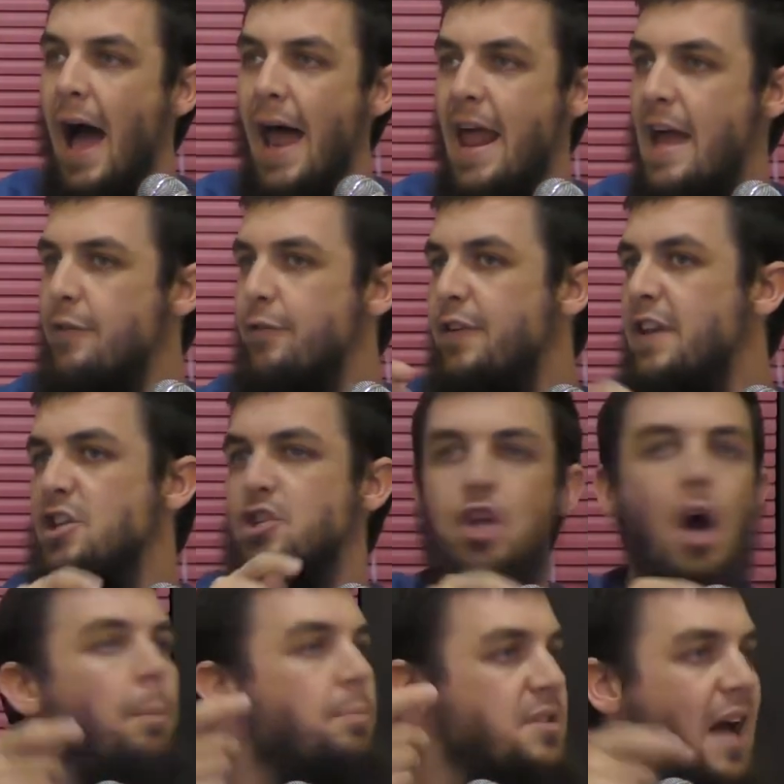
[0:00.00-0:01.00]
and I
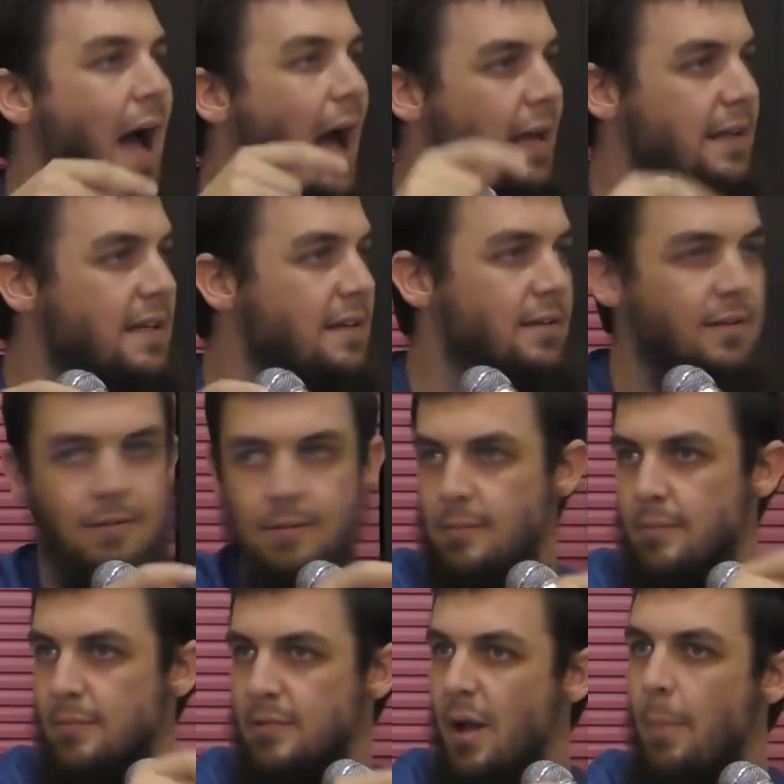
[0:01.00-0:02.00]
finished up to
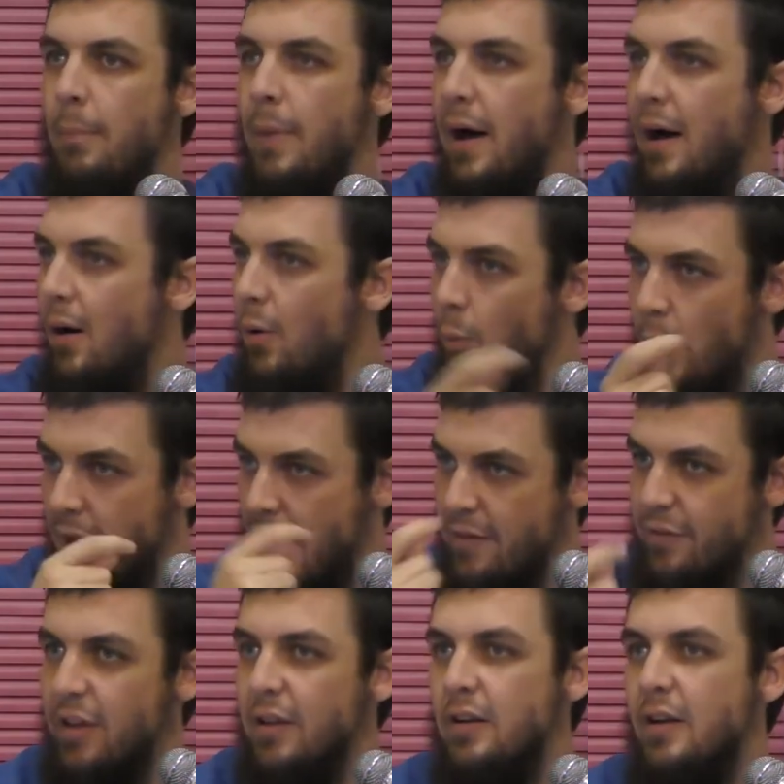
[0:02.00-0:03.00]
hadith number
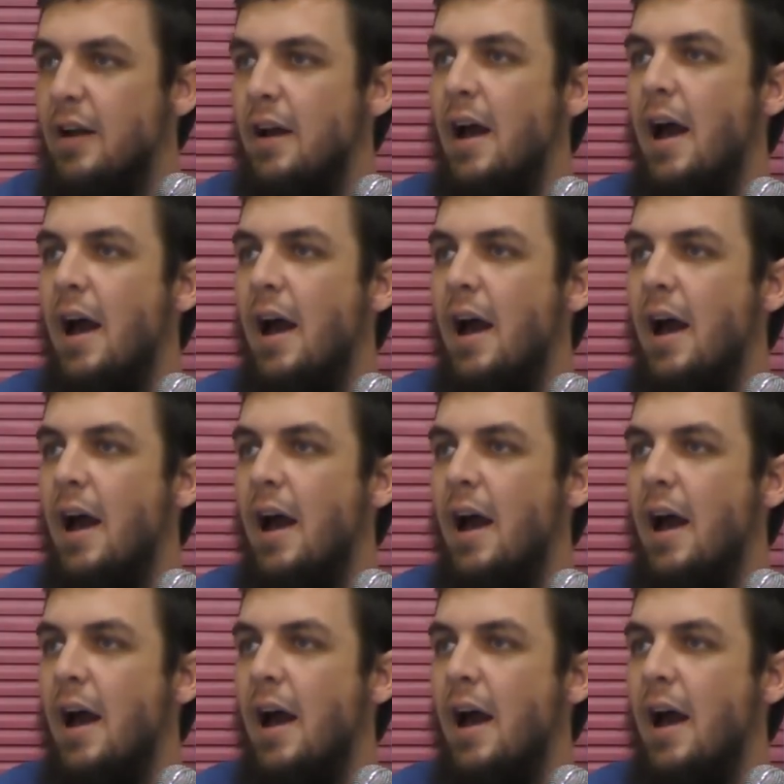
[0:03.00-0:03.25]
whatever,